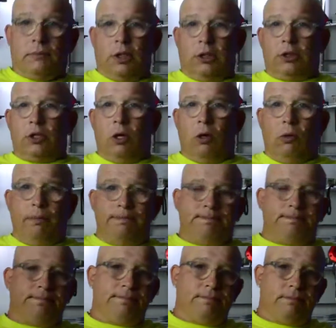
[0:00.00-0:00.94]
So,
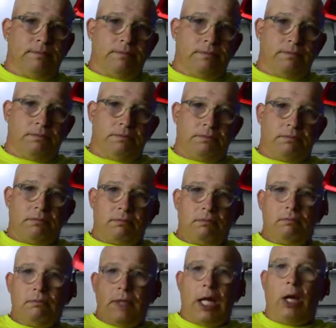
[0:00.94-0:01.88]

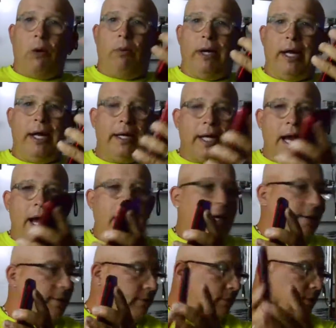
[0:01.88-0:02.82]
went ahead and got
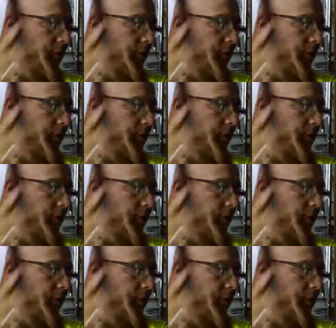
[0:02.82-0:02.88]
it,